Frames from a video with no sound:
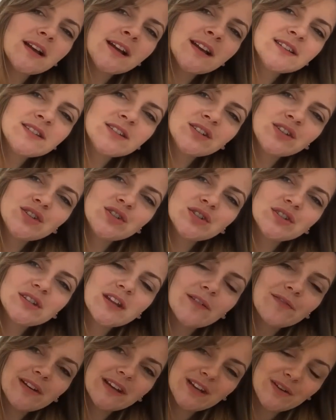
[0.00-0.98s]
I guess you could just
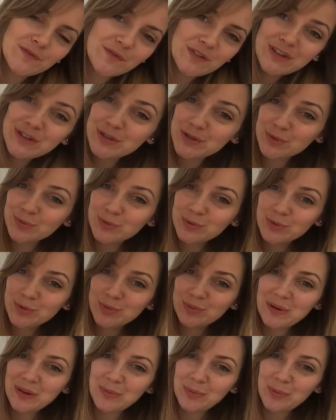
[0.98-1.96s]
have like a feature
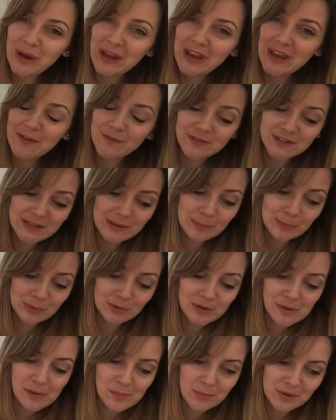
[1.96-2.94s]
wall with weaves and
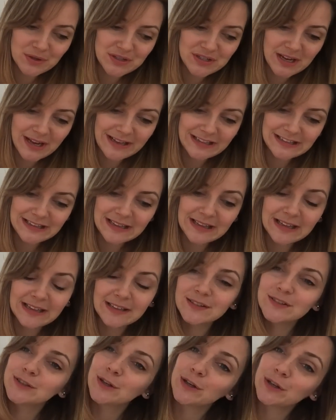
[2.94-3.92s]
embroidery projects and
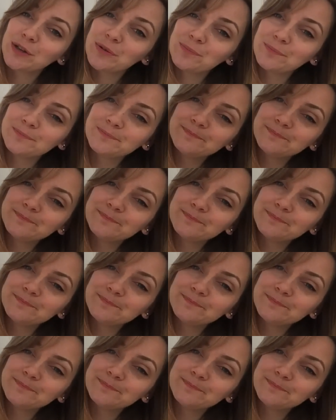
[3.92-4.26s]
things on.